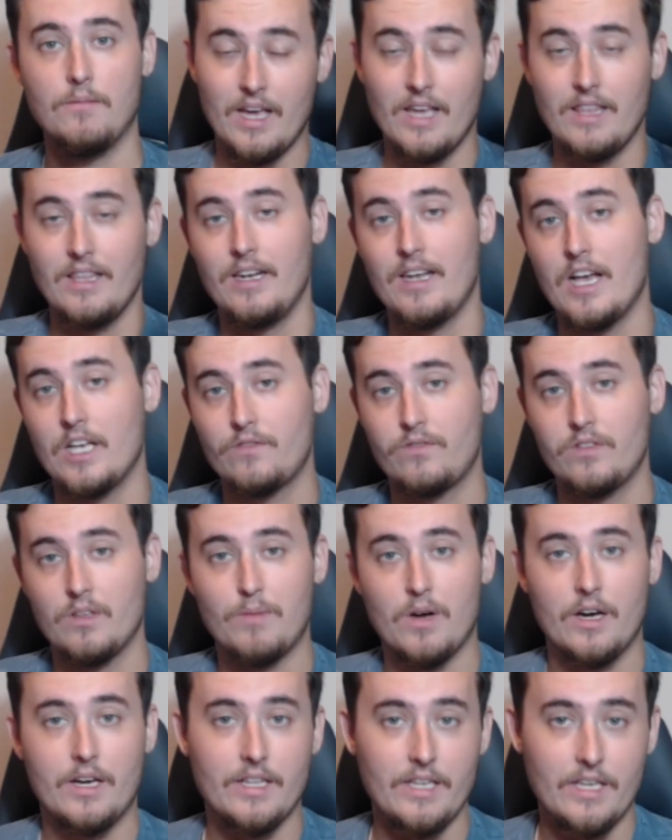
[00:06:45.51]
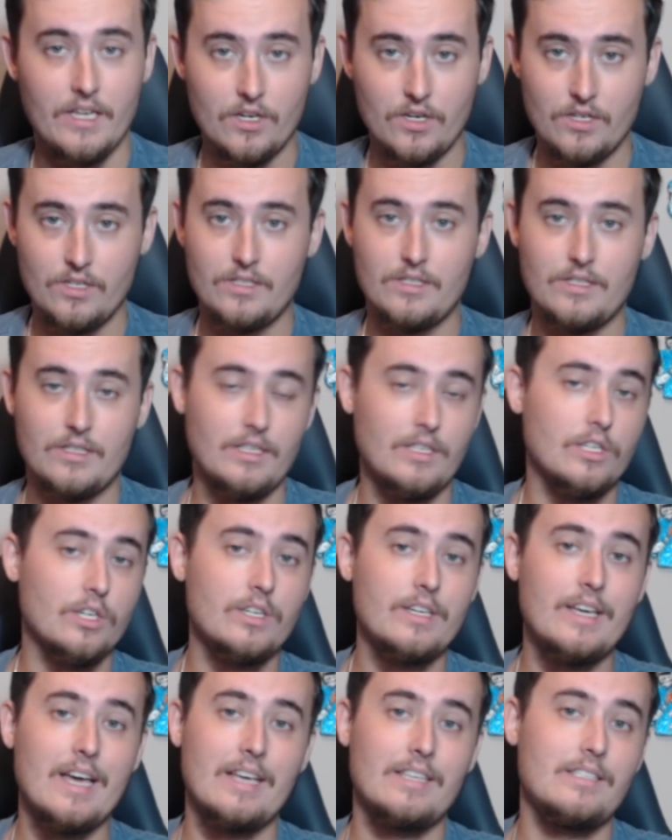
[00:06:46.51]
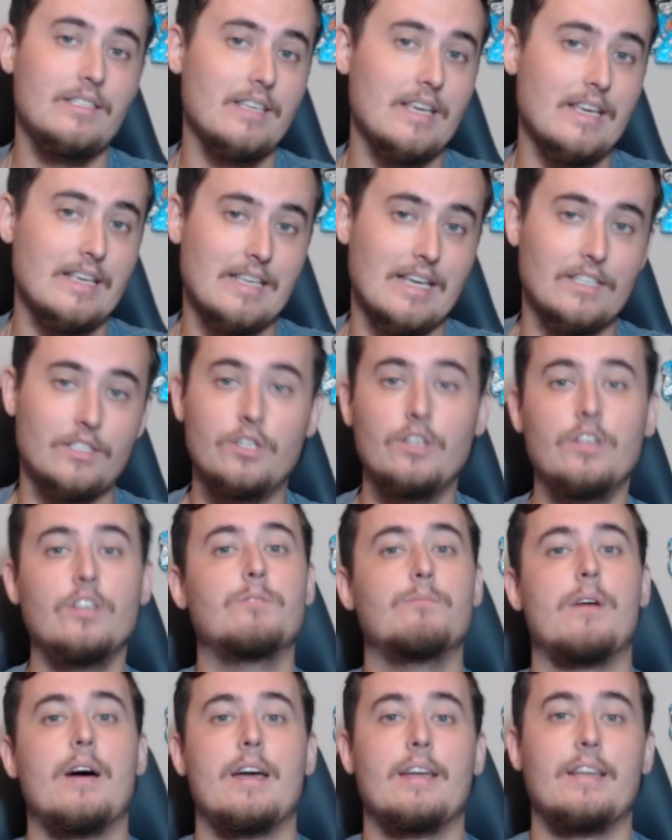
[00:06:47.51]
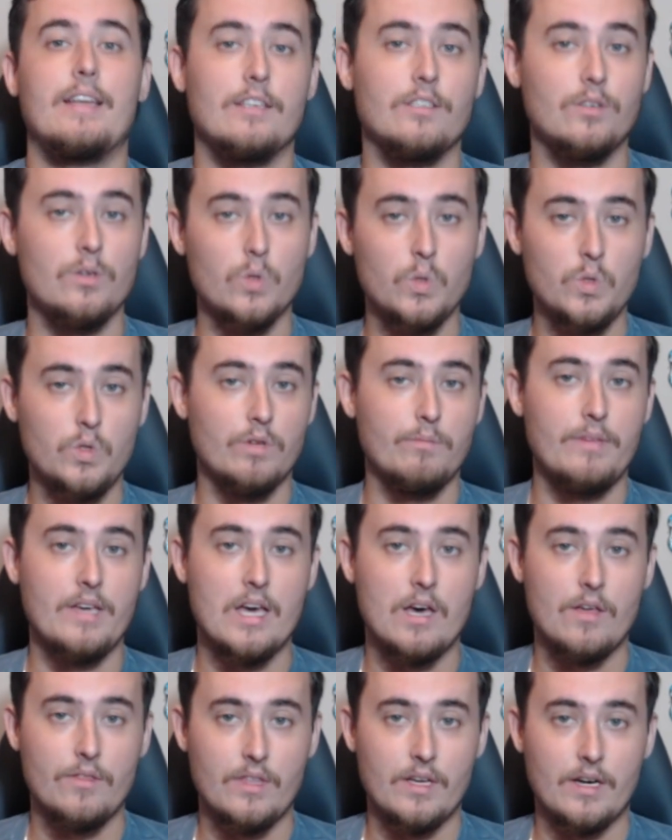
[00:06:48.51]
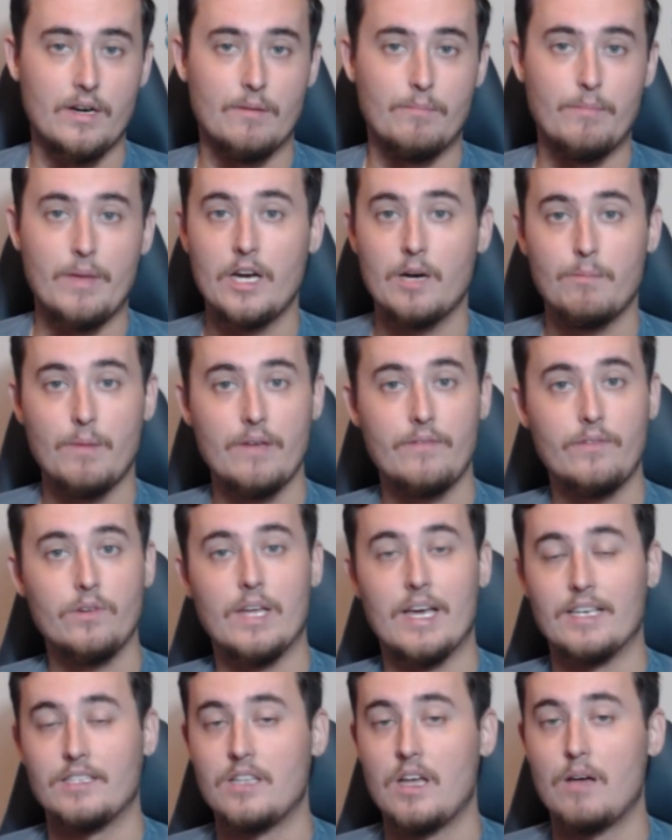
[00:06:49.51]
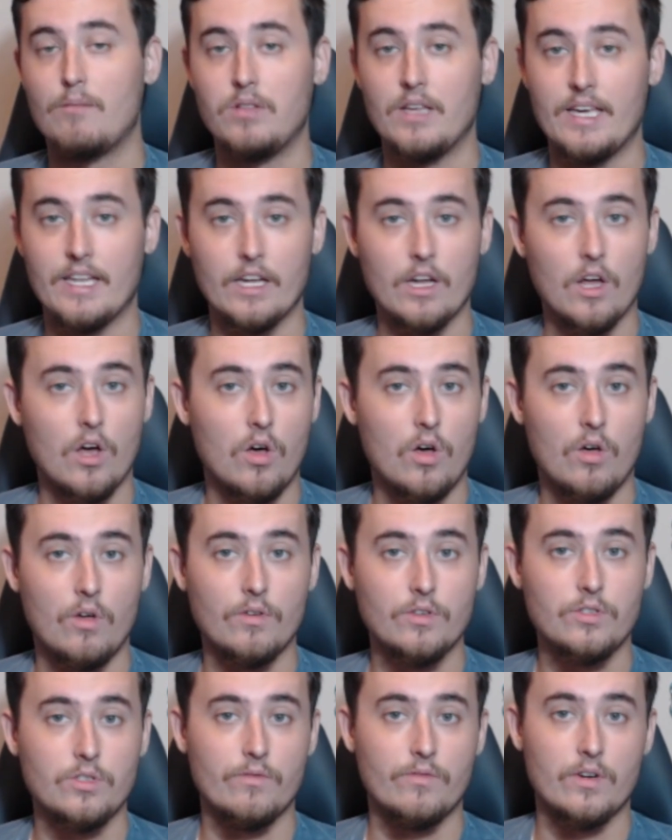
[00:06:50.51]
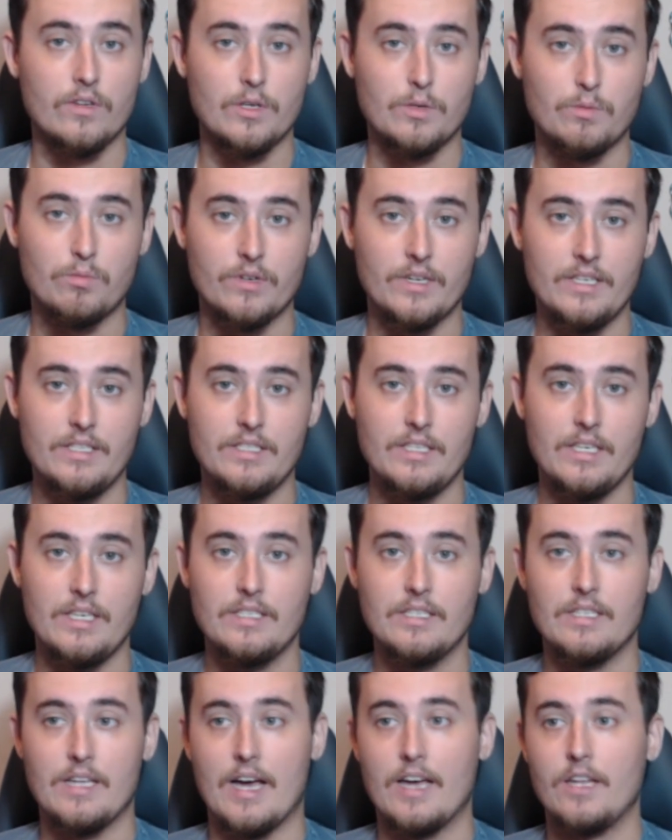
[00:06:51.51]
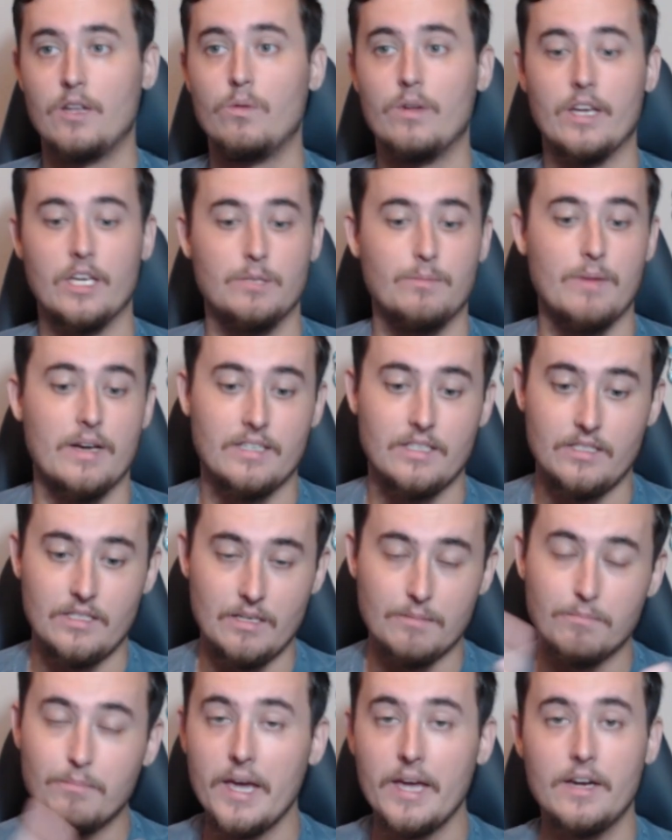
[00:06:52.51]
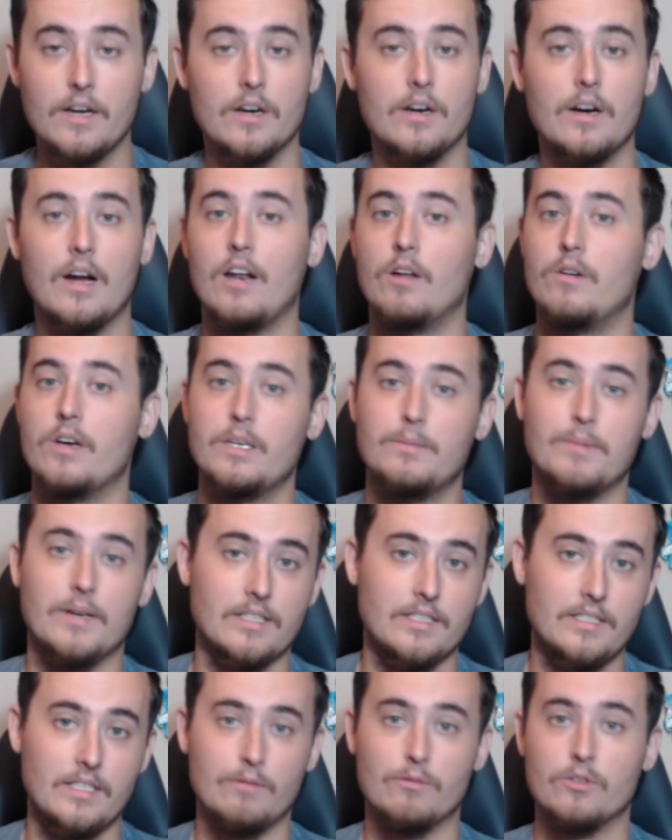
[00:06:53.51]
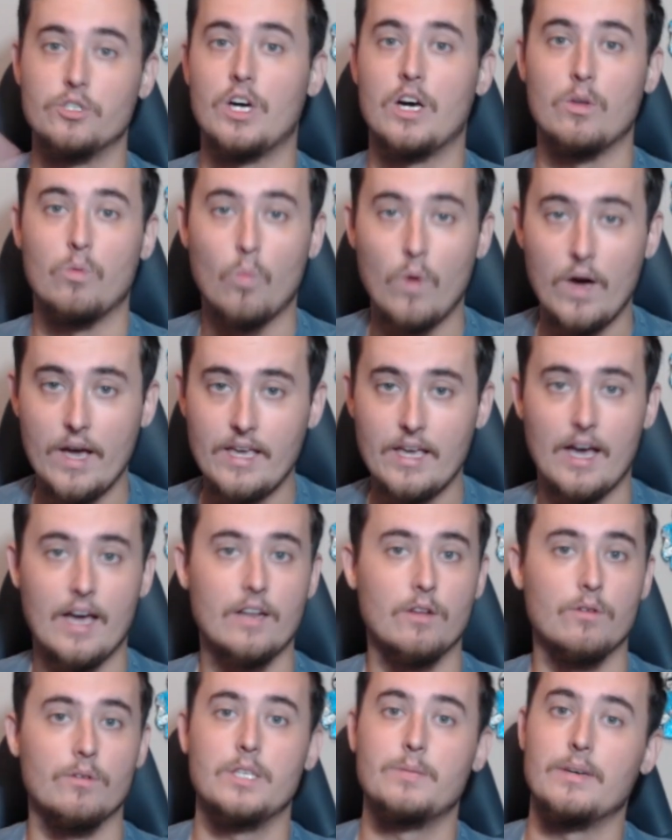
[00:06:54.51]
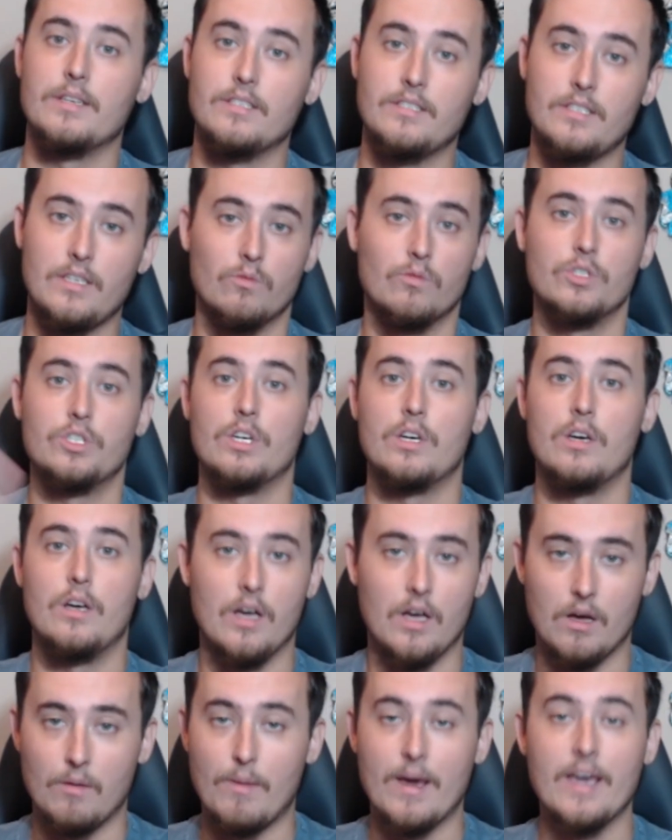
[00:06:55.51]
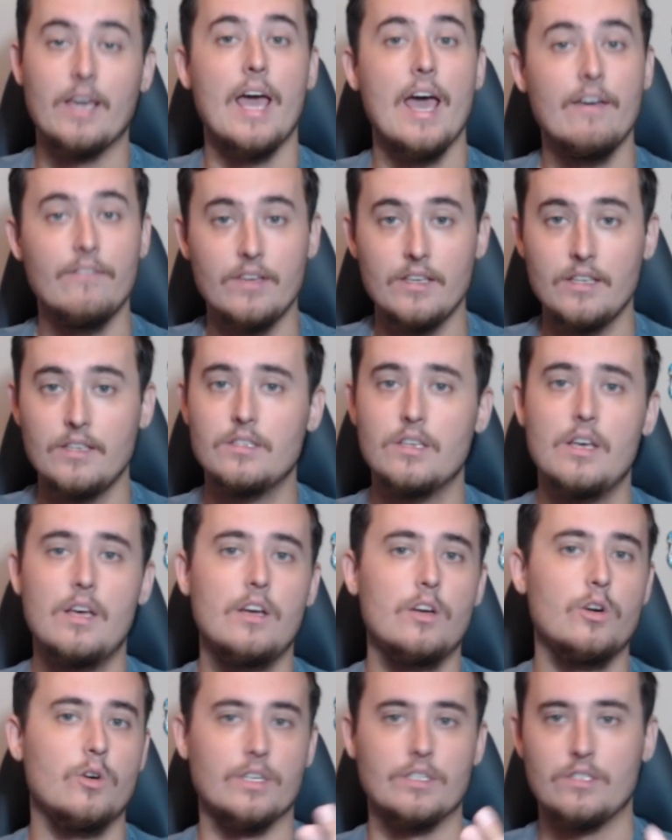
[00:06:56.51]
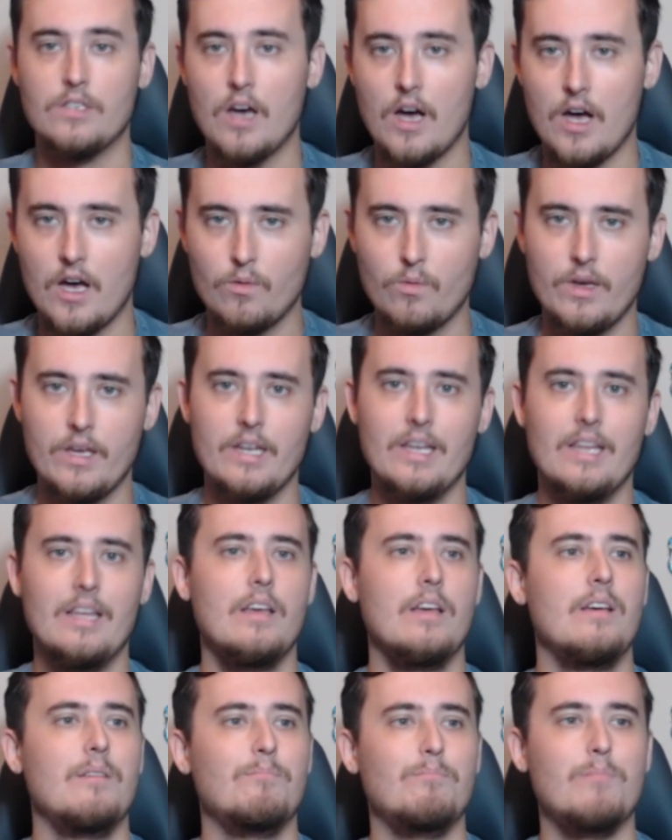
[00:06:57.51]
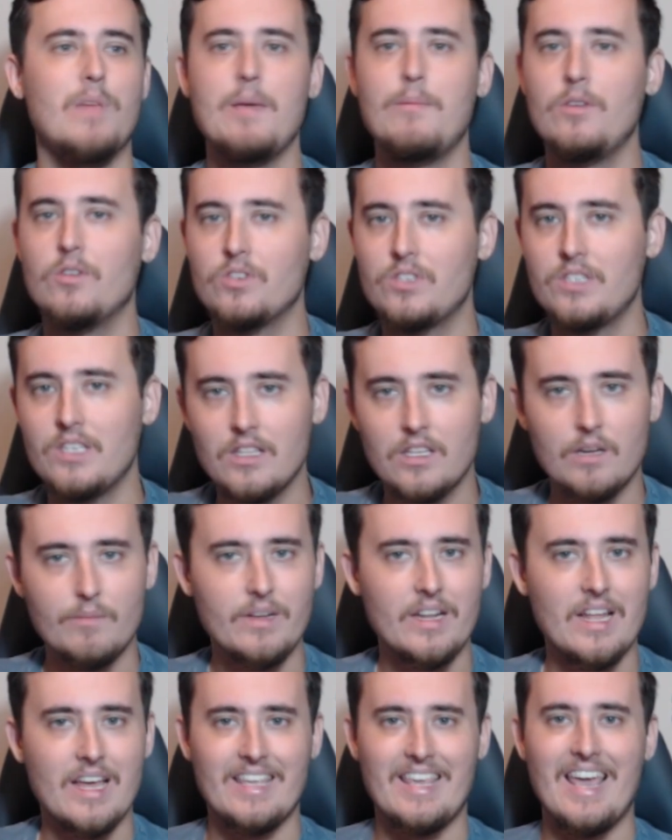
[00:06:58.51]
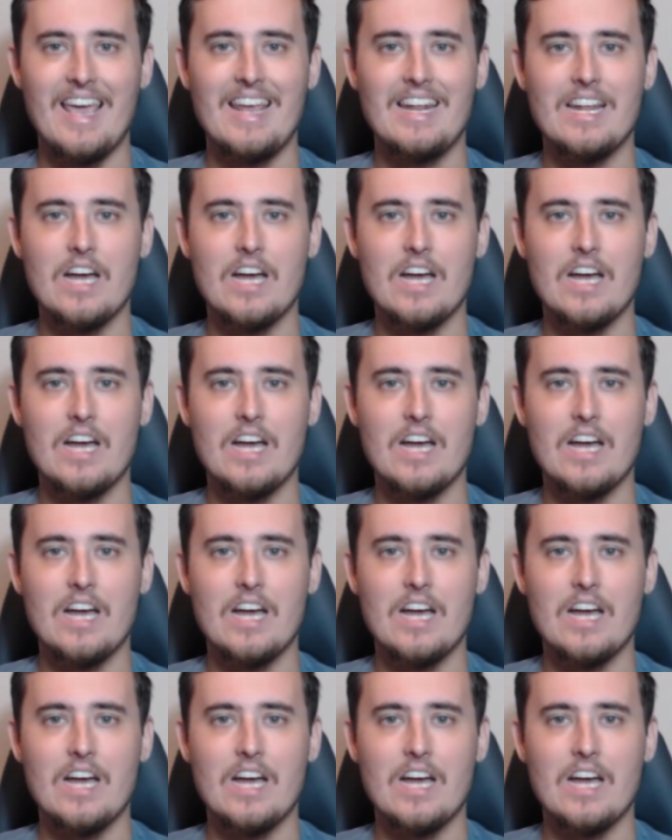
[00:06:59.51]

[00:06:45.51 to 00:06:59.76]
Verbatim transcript: And then as for the Buccaneers, your guess is as good as mine as who's going to be out there. Baker Mayfield has not played at all so far this preseason. I don't expect to see Baker. I don't expect to see Rachaad White. I don't expect to see Rash- uh, Mike Evans, Chris Godwin, Maybe you'll see a little bit of Cade